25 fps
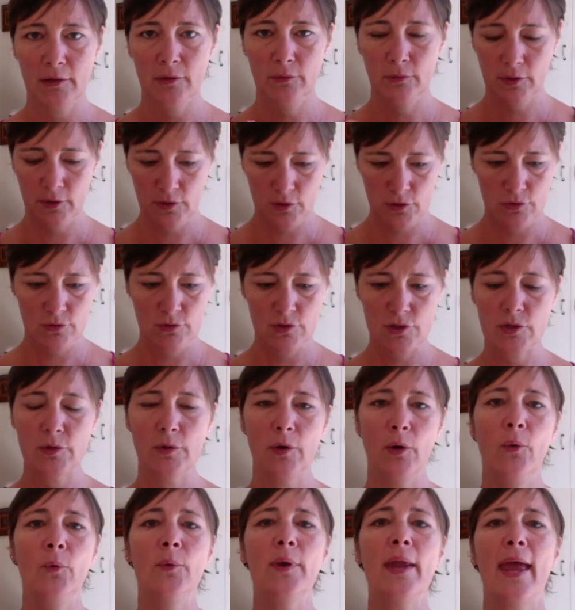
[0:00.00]
You can use
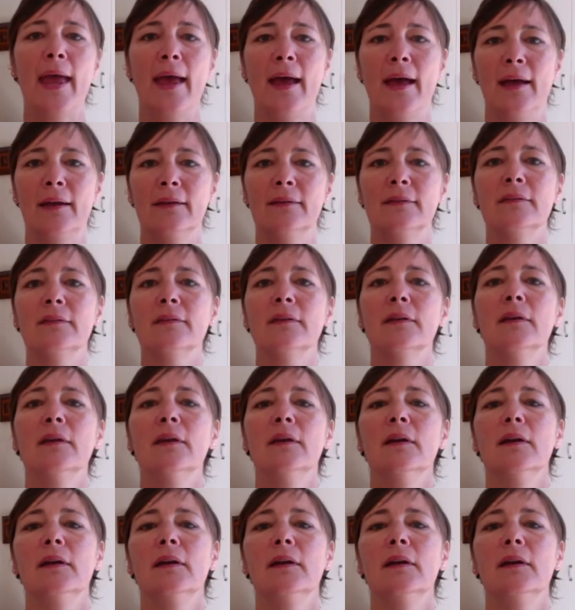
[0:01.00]
your own hands